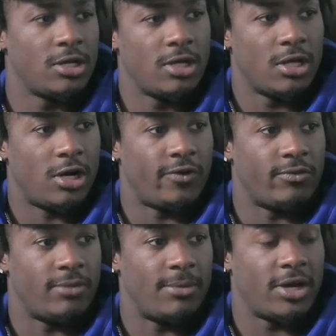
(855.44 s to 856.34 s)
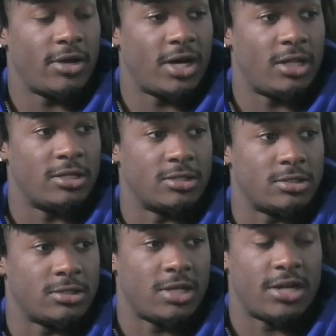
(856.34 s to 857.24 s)
off of my Battle Island
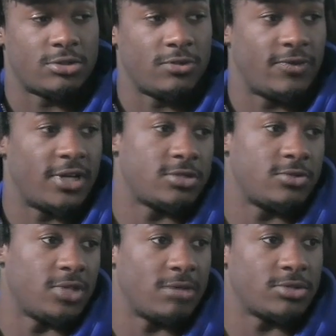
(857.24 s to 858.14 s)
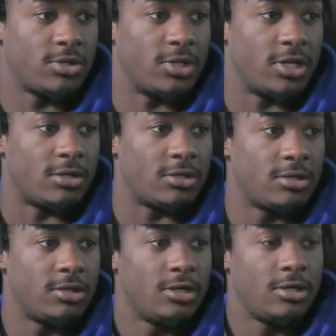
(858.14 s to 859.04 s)
out of two five two Camp Showdown
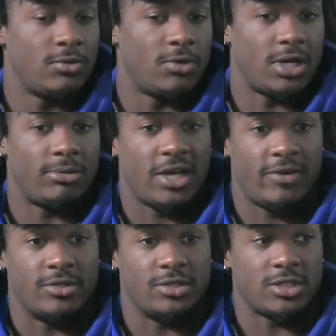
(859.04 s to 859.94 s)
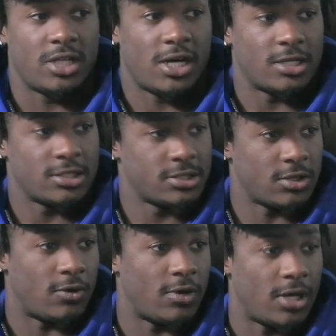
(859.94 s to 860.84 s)
yeah. I'll be having in July.
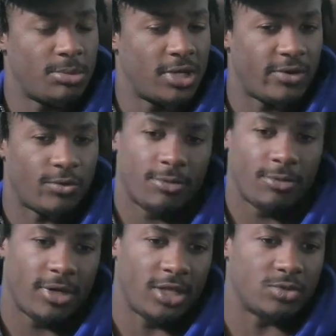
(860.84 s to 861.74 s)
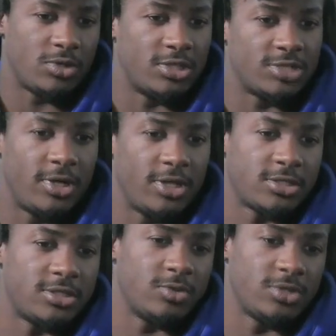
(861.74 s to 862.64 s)
So um, have War as one of the
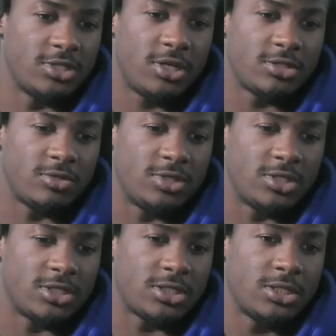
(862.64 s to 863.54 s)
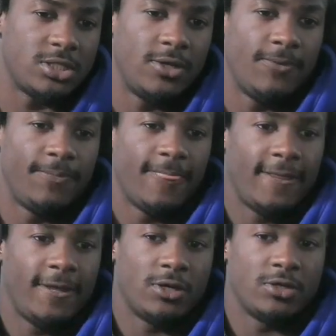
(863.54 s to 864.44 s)
sponsors, which is also just,
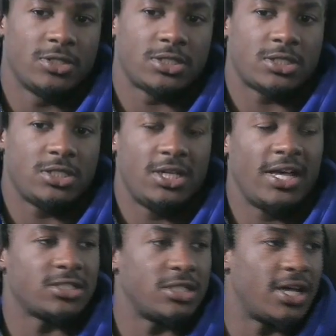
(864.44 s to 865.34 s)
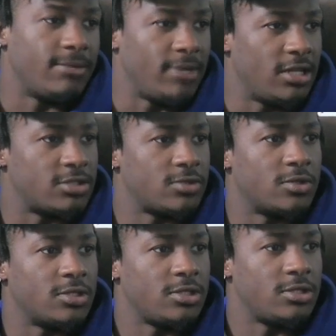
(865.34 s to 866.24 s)
you know, it's it has a lot of meaning to
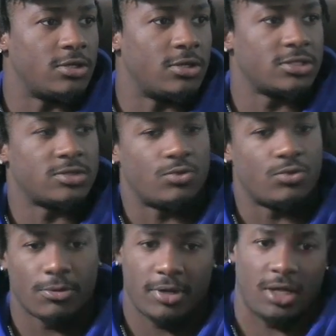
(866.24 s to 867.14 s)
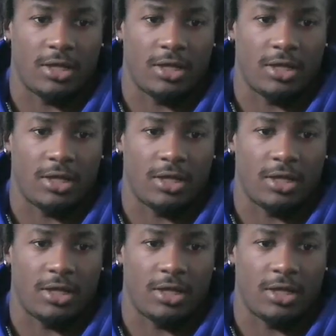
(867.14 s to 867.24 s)
it. You know, it's War Paint.